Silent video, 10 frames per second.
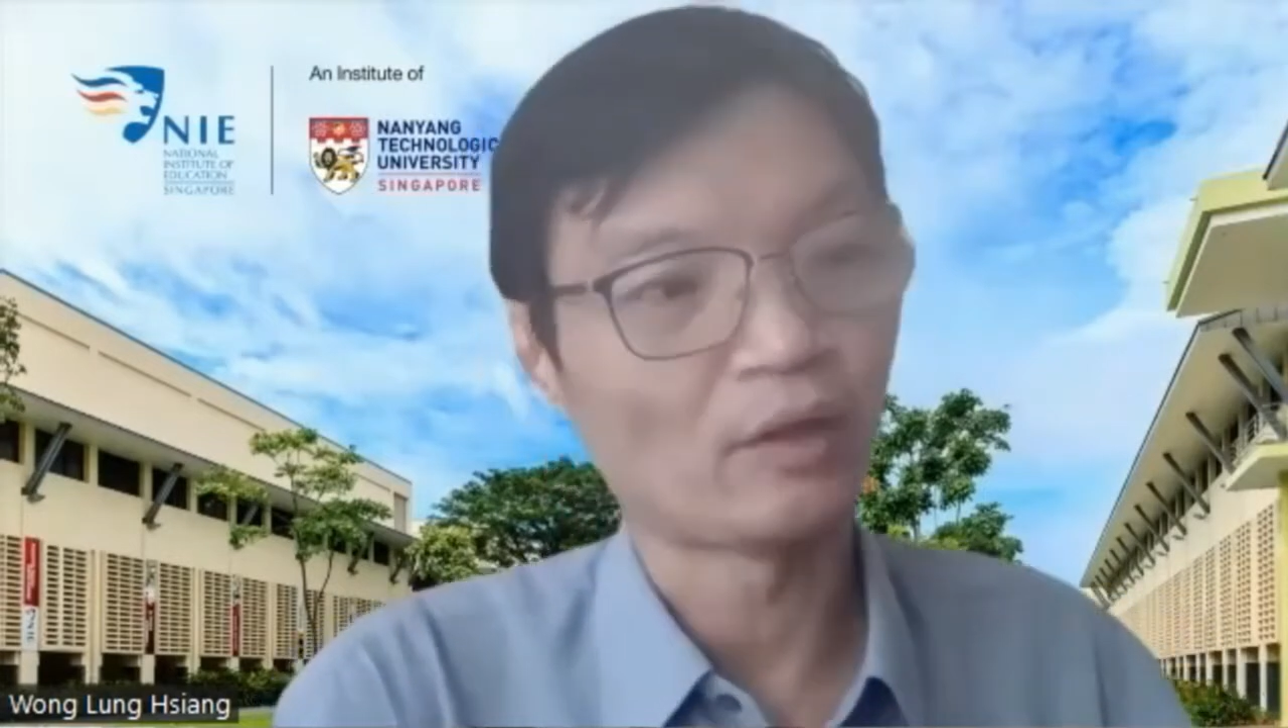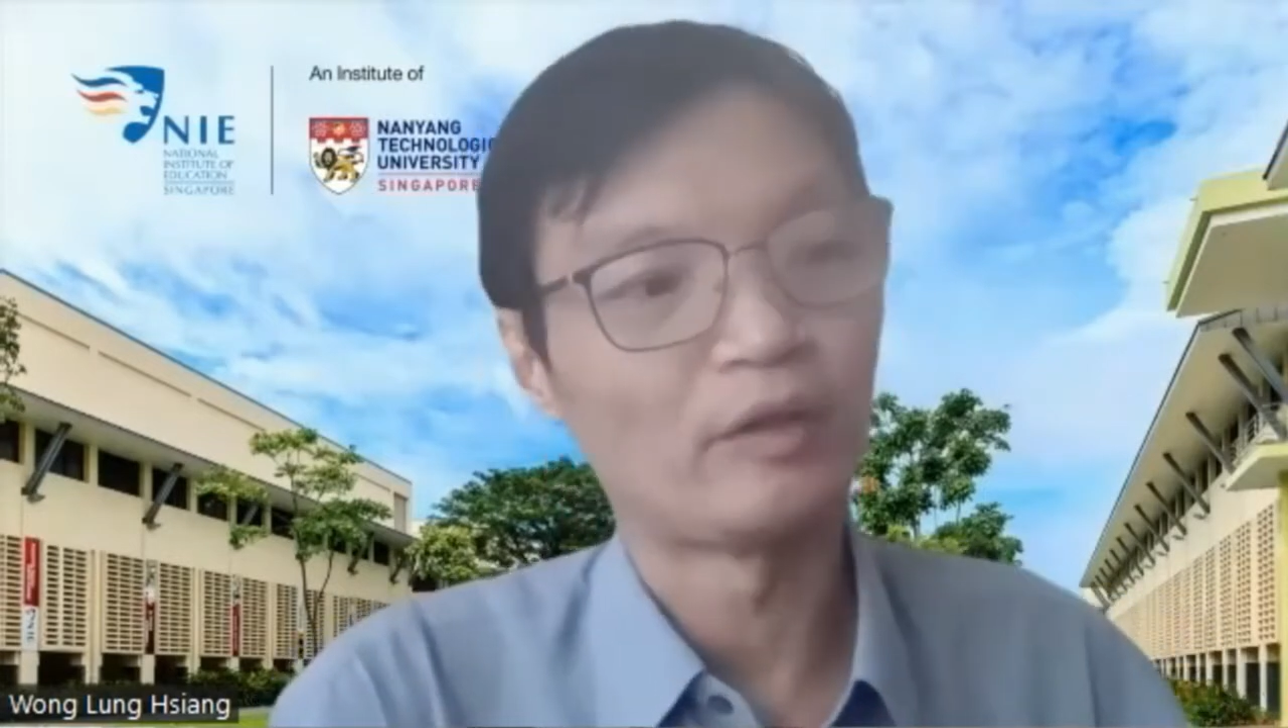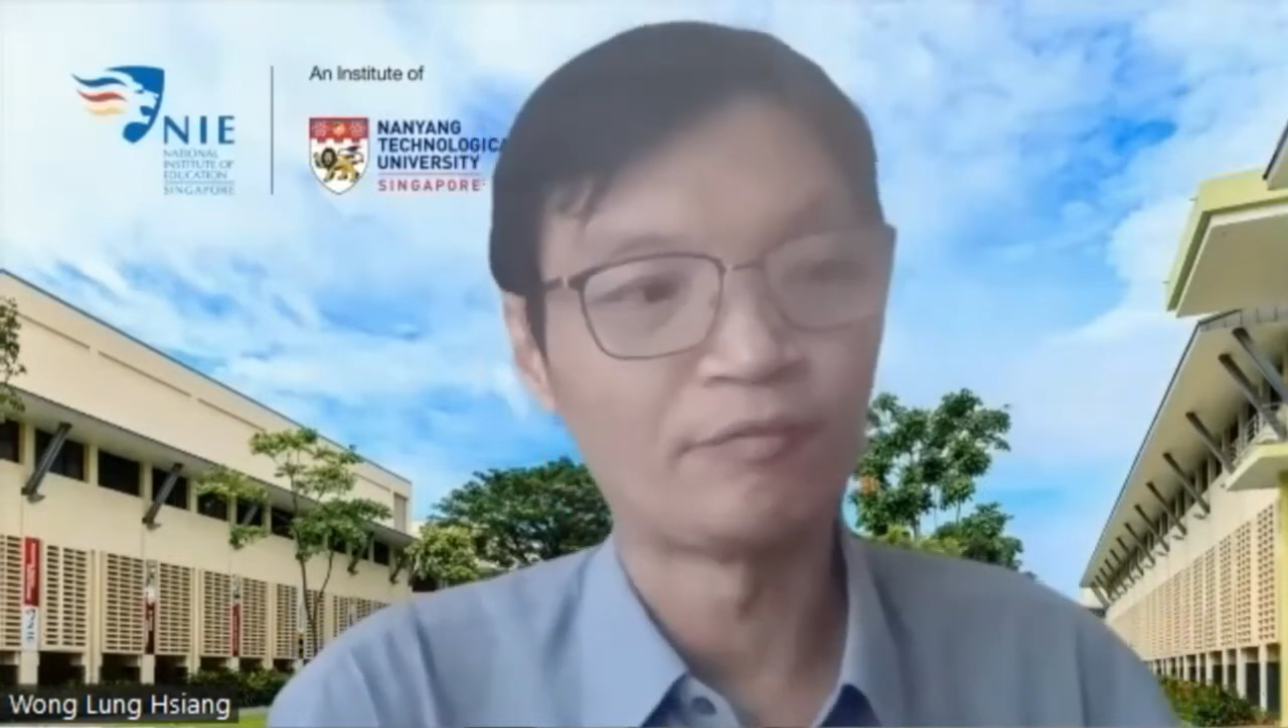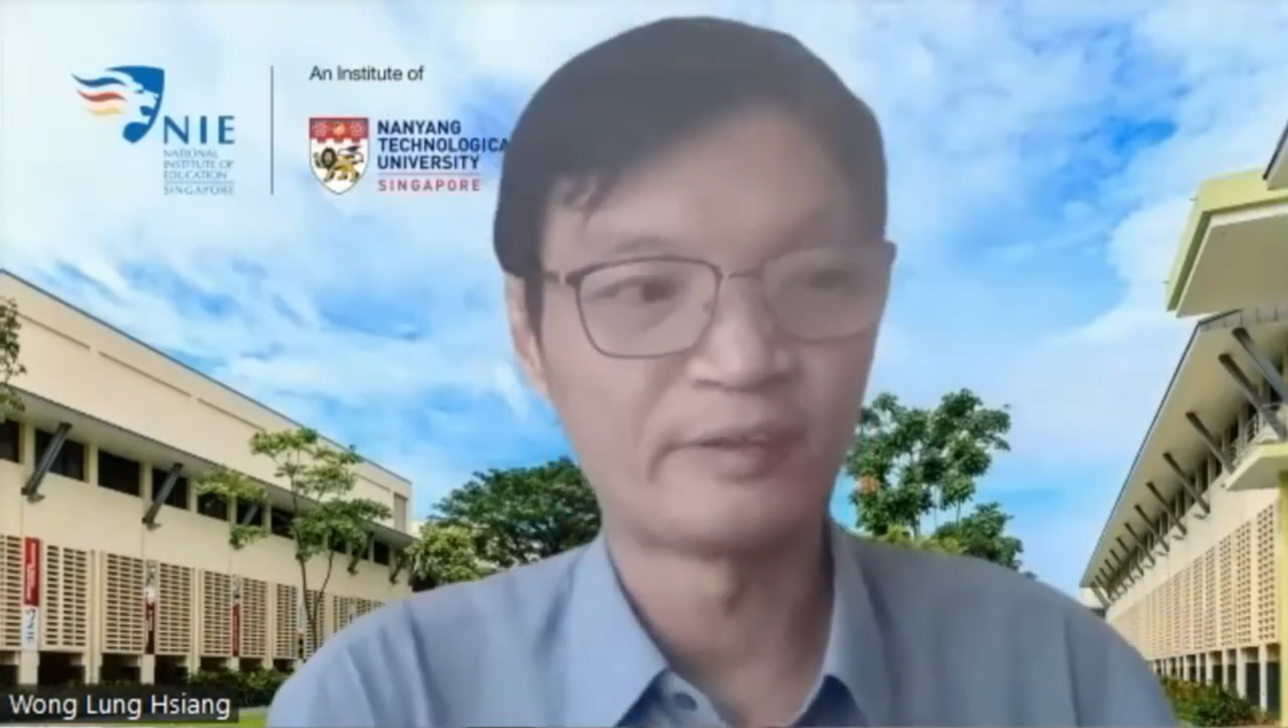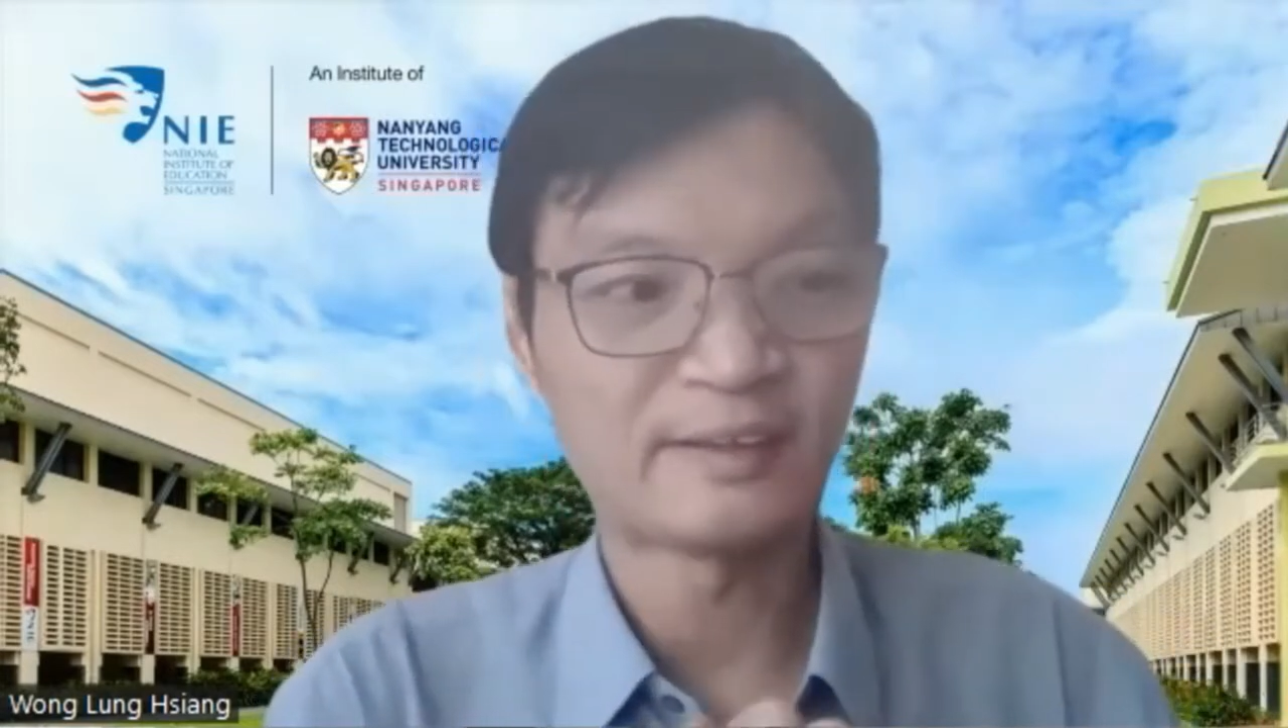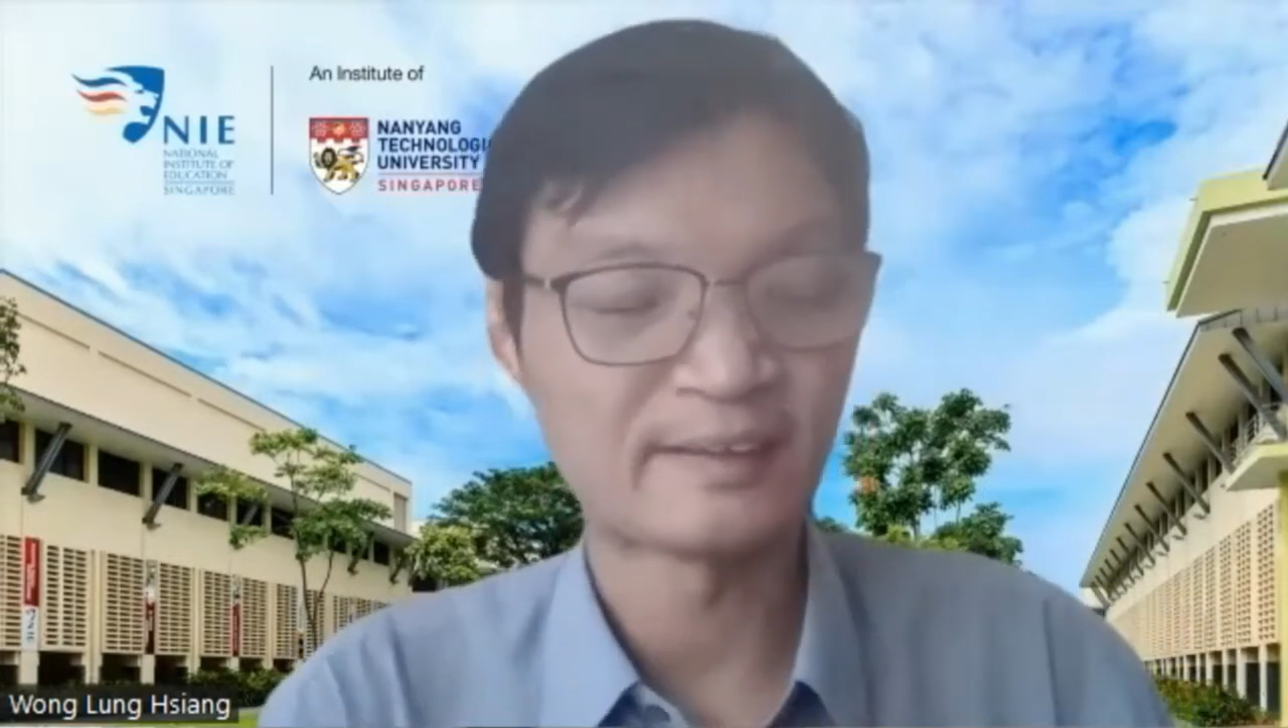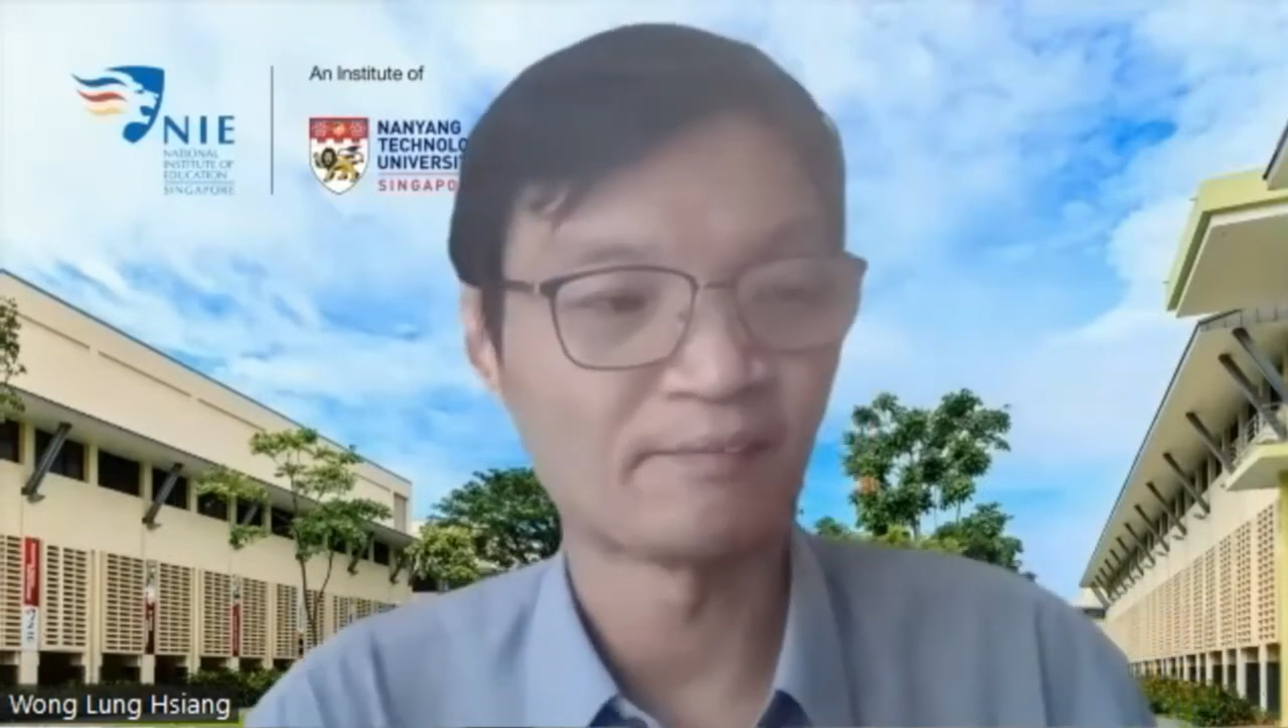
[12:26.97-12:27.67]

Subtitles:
or if this is